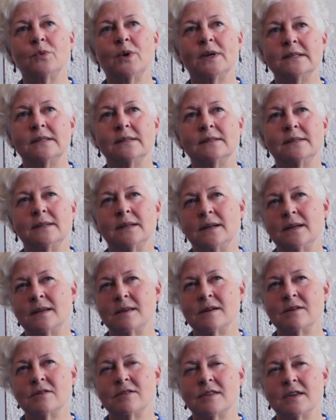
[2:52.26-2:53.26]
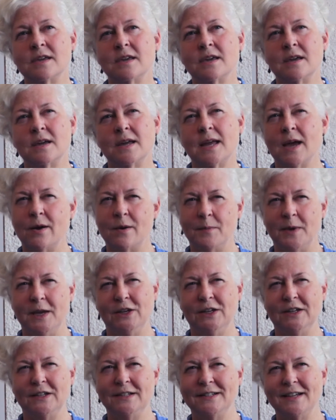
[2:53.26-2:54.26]
wasn't sitting there thinking, how am I
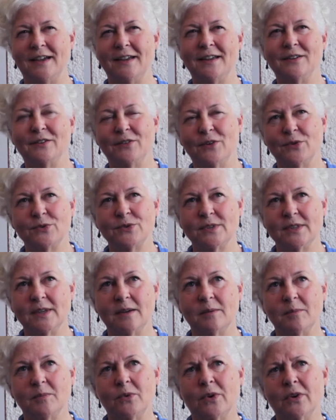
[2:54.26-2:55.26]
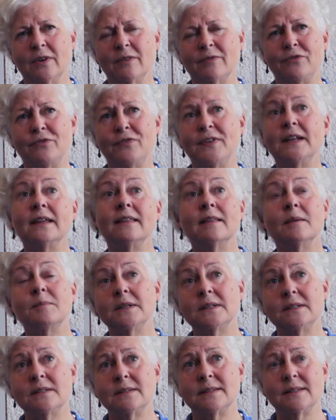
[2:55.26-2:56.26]
going to diagnose them, or fitting them
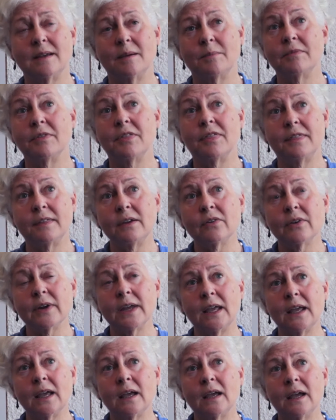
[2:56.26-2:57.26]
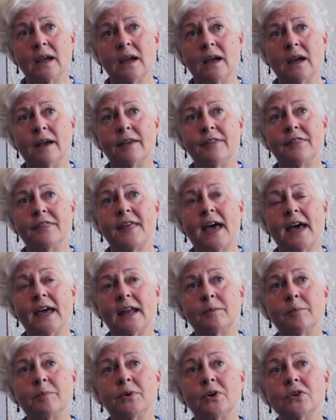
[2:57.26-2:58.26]
into some theory.
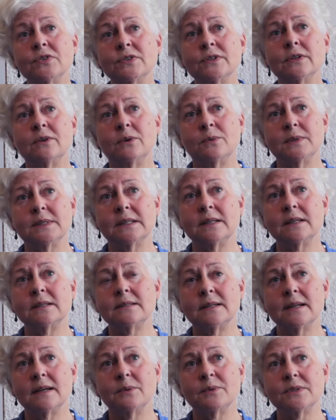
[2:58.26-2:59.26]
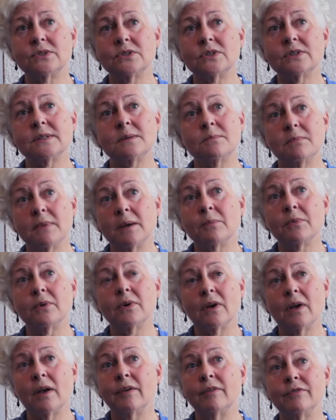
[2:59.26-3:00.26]
That person who was listening was just a
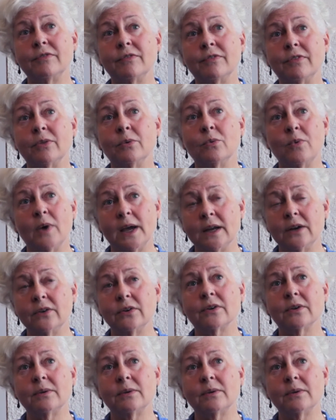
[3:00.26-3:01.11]
member of the wider